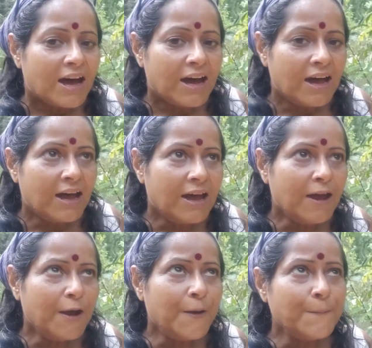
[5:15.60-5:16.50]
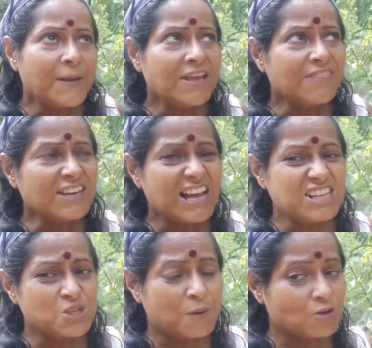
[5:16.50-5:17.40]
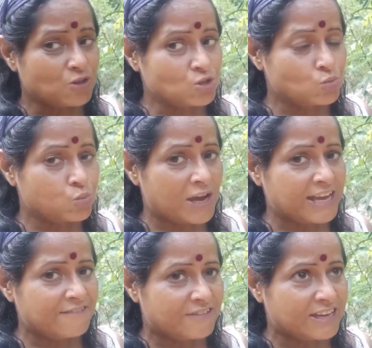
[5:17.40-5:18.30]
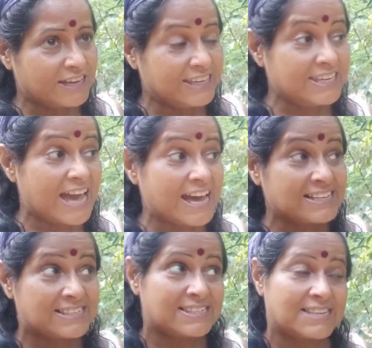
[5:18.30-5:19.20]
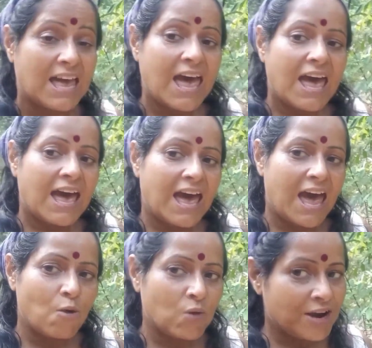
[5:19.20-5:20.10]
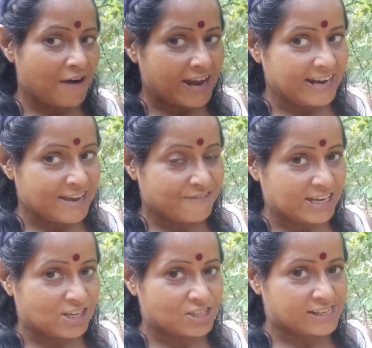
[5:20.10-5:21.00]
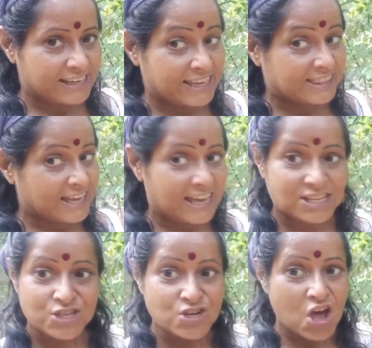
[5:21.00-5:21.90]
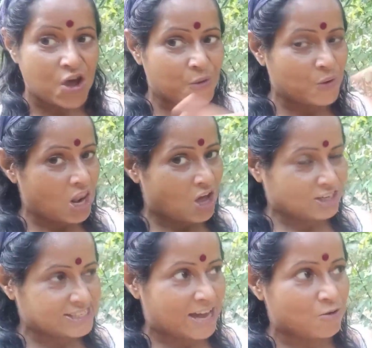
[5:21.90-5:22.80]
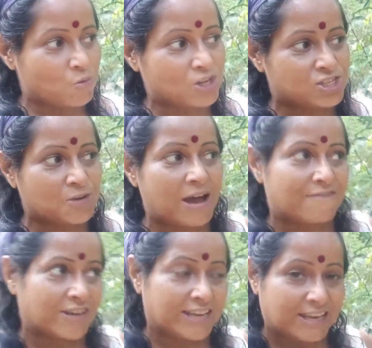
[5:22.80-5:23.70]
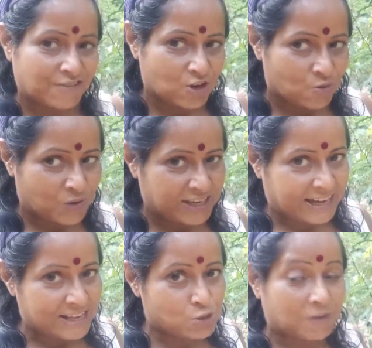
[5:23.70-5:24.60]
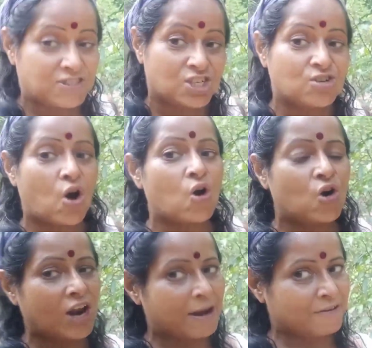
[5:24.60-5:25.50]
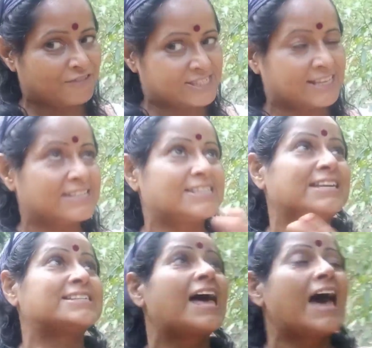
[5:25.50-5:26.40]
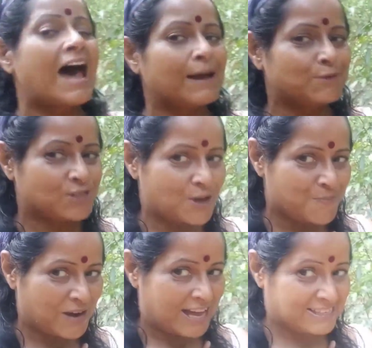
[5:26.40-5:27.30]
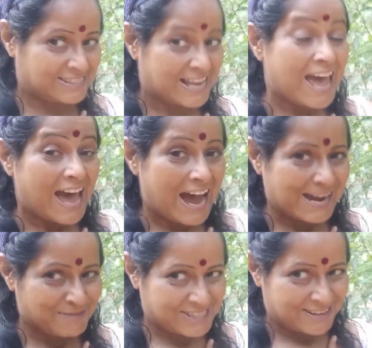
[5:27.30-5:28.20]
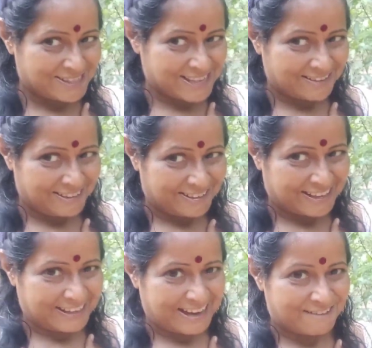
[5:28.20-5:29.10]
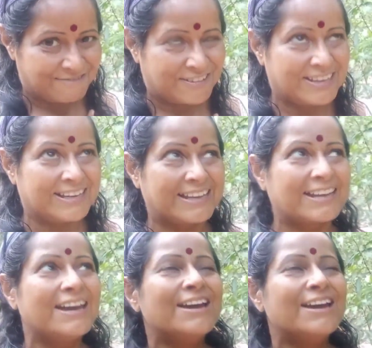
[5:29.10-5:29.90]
Anything else about this wave here? Yes, Where I live in Kudle, there is no lockdown whatsoever, even at weekends. We've still got all our facilities. I'm so blessed. I'm so, so lucky. I'm feeling